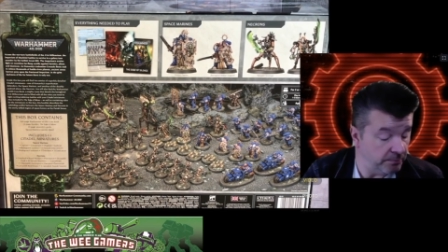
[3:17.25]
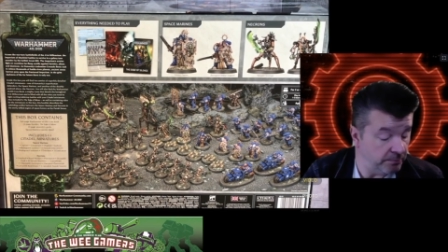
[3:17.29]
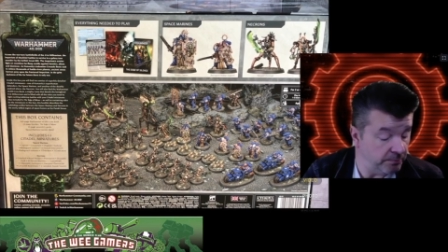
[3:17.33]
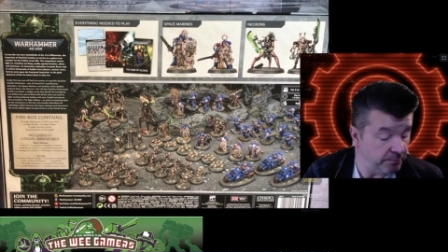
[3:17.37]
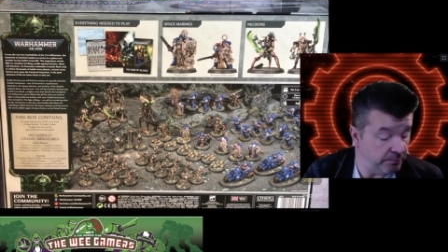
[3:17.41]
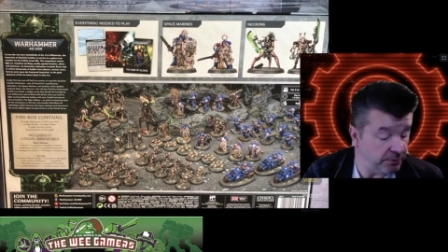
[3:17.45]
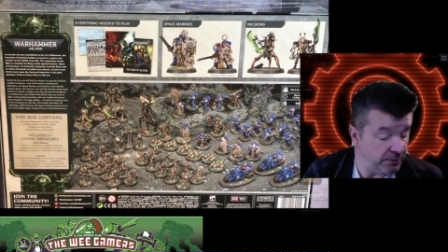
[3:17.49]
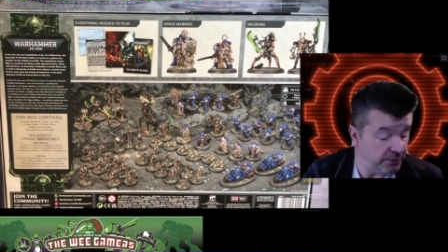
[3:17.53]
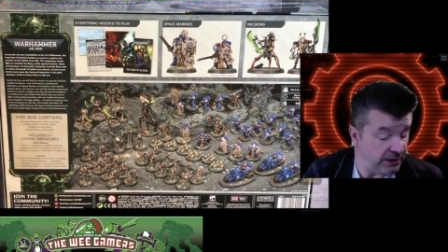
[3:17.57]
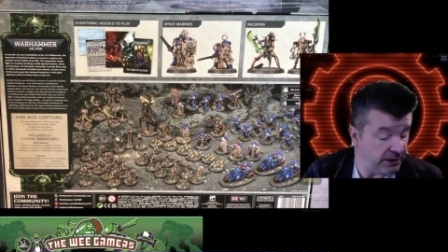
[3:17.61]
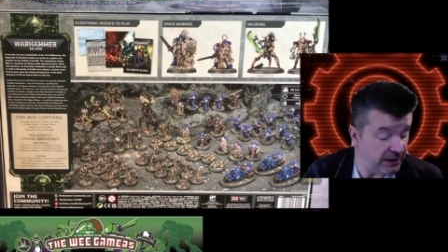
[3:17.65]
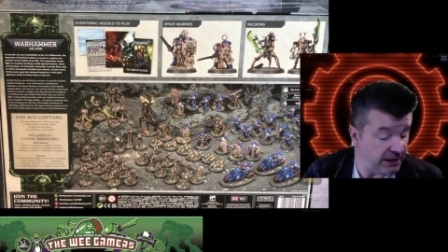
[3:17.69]

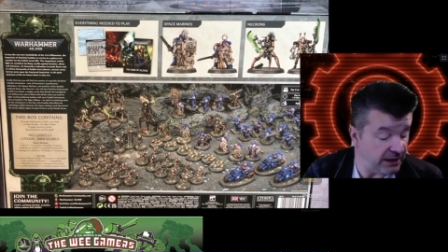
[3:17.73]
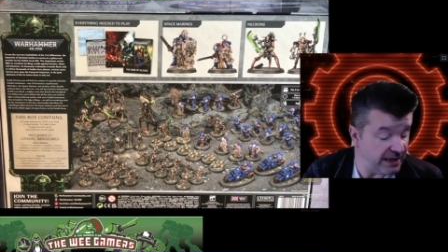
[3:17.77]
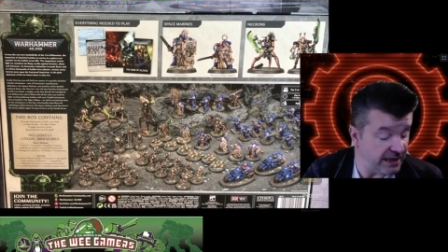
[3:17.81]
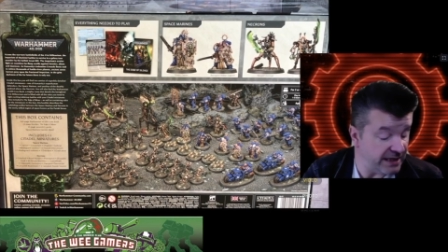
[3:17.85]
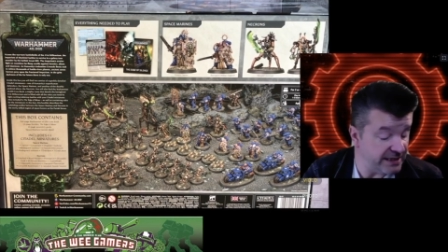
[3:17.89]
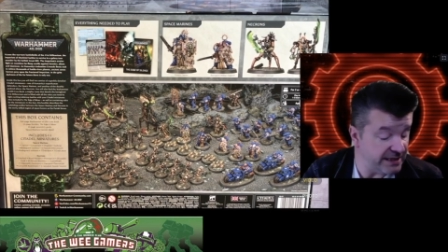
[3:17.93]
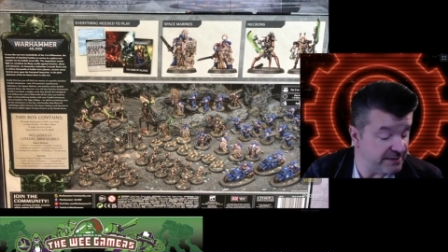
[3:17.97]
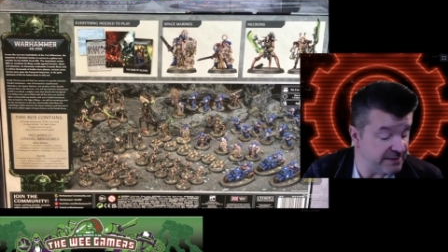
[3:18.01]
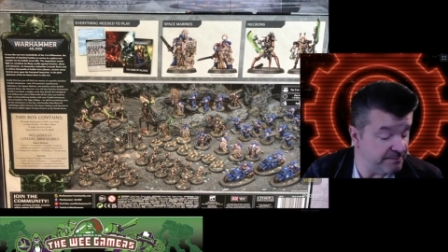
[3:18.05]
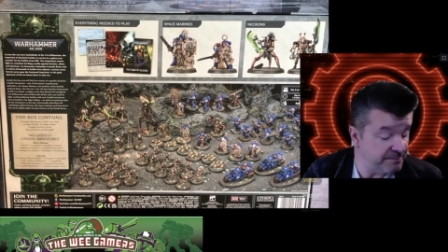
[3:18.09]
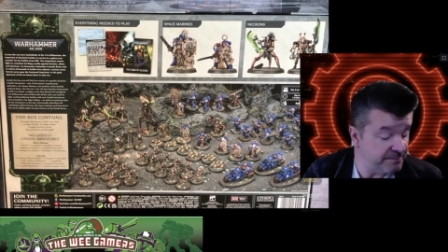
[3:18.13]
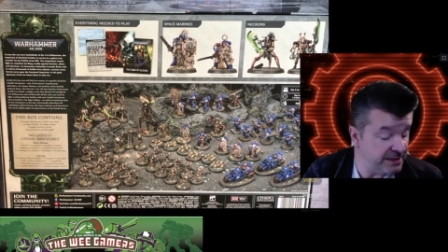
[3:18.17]

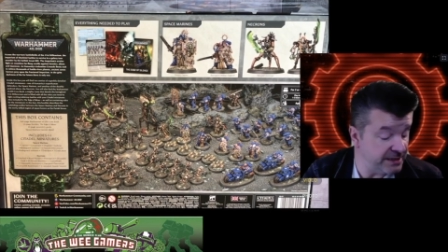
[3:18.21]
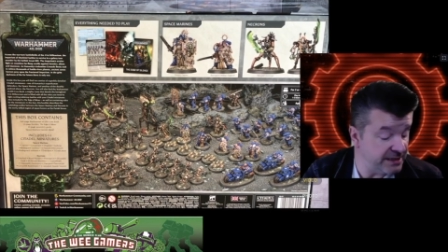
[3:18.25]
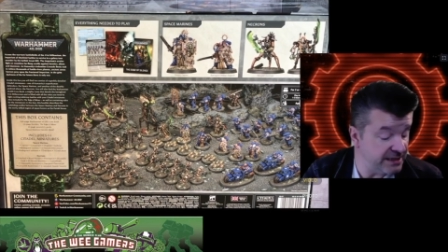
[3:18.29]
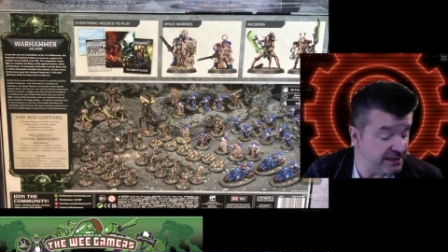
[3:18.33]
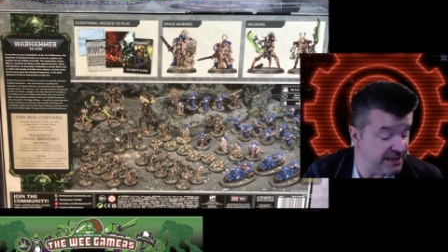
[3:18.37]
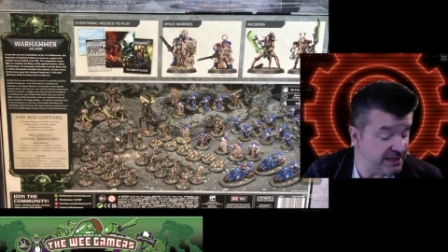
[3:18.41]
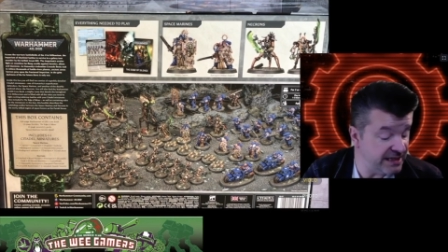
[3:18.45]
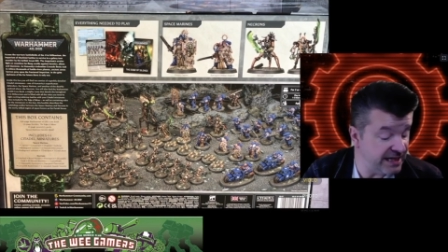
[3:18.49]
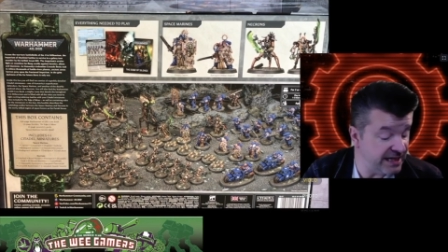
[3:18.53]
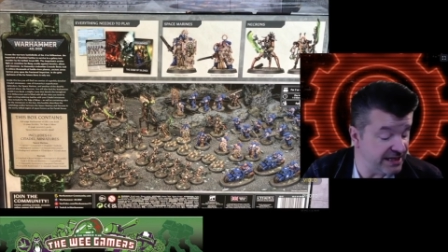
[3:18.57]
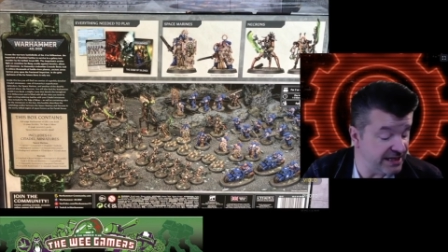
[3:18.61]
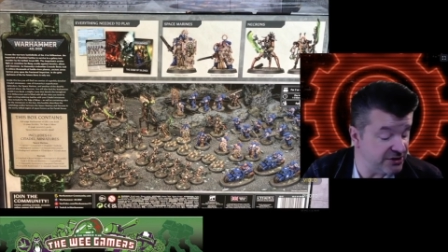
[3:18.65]

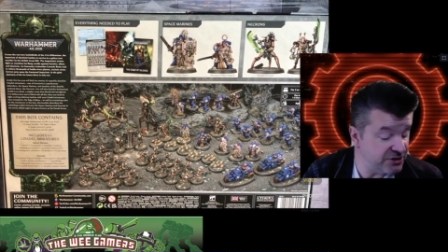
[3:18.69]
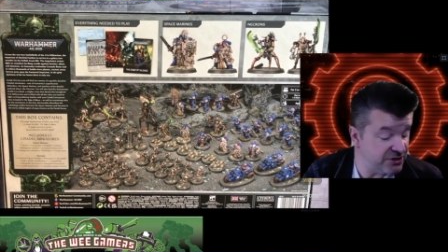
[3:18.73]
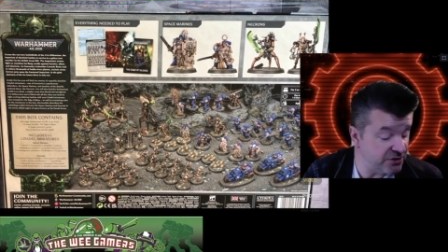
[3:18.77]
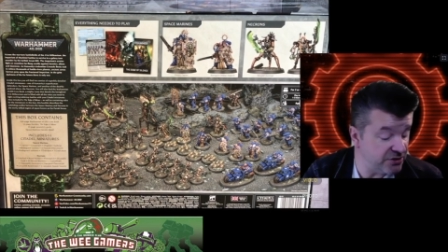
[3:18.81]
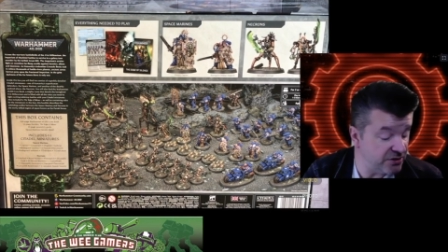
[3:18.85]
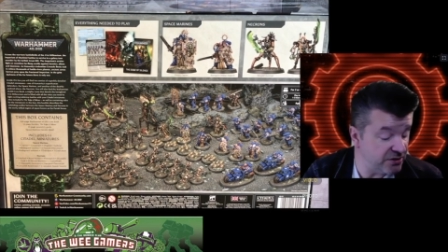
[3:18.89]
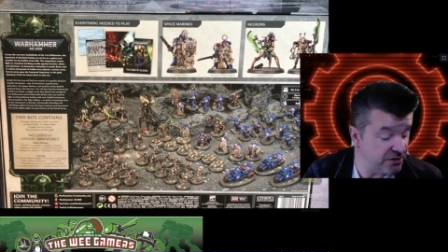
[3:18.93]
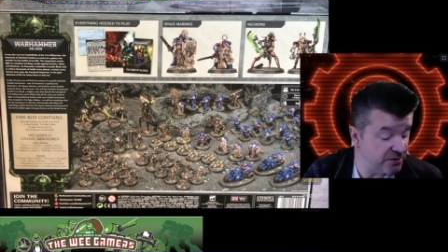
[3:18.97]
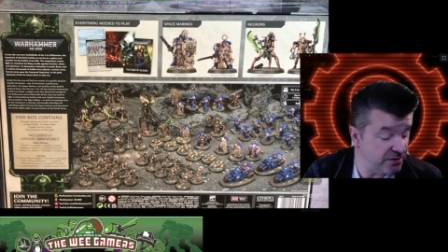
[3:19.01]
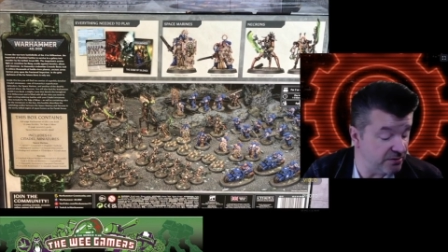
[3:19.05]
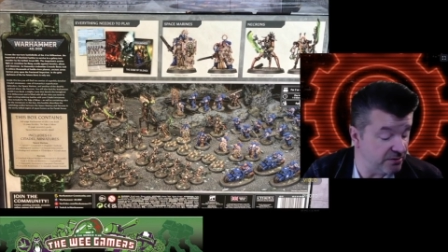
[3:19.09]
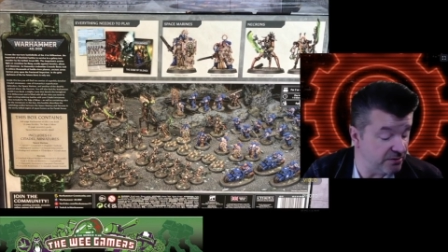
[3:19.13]

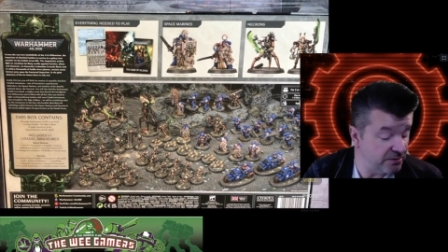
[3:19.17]
Plasminacer,